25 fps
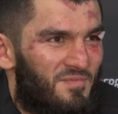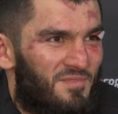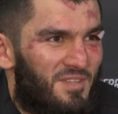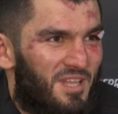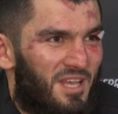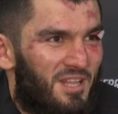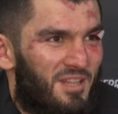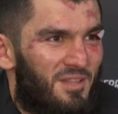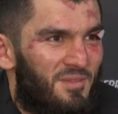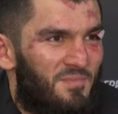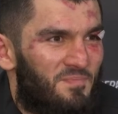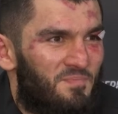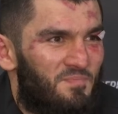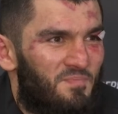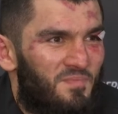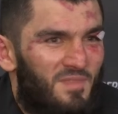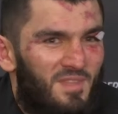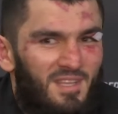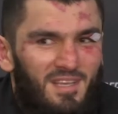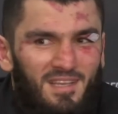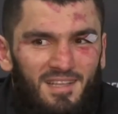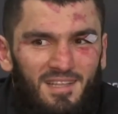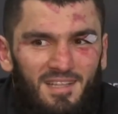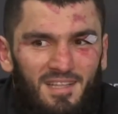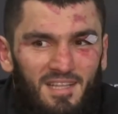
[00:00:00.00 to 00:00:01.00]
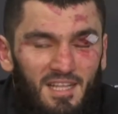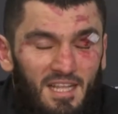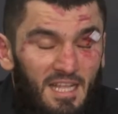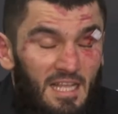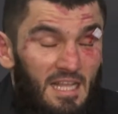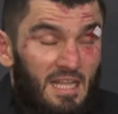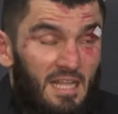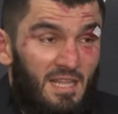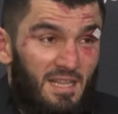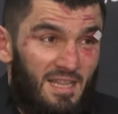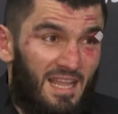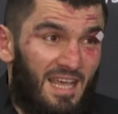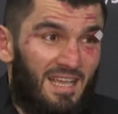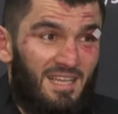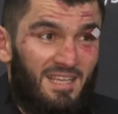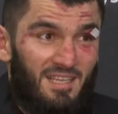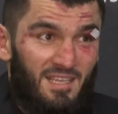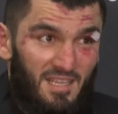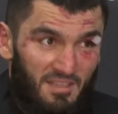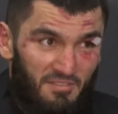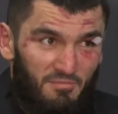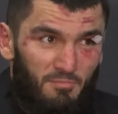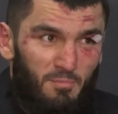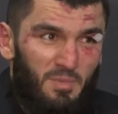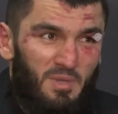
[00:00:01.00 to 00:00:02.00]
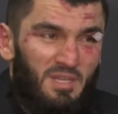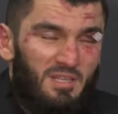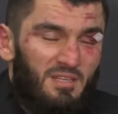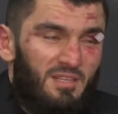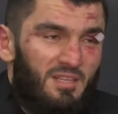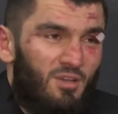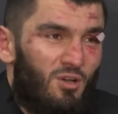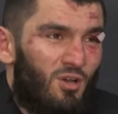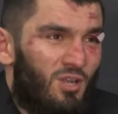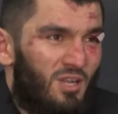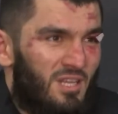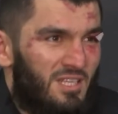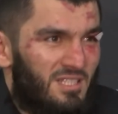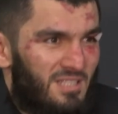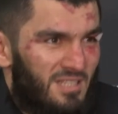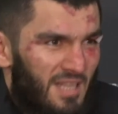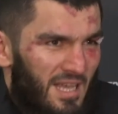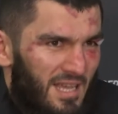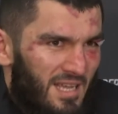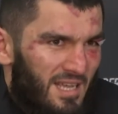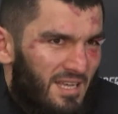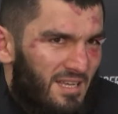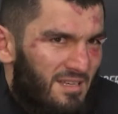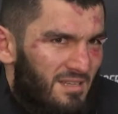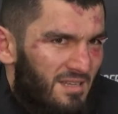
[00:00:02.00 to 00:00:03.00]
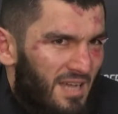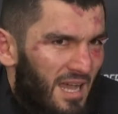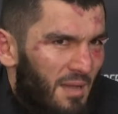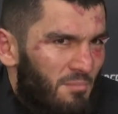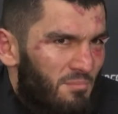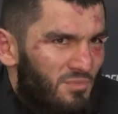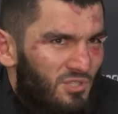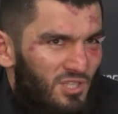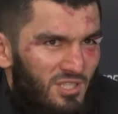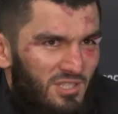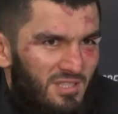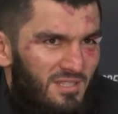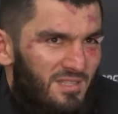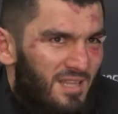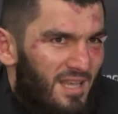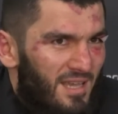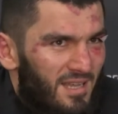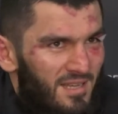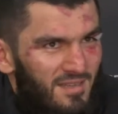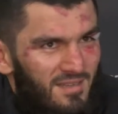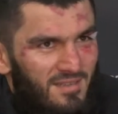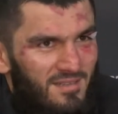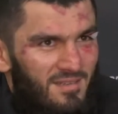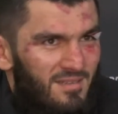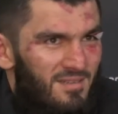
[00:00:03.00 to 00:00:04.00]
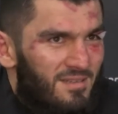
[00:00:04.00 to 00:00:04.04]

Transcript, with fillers: tell. Like, if be honest, like I'm just like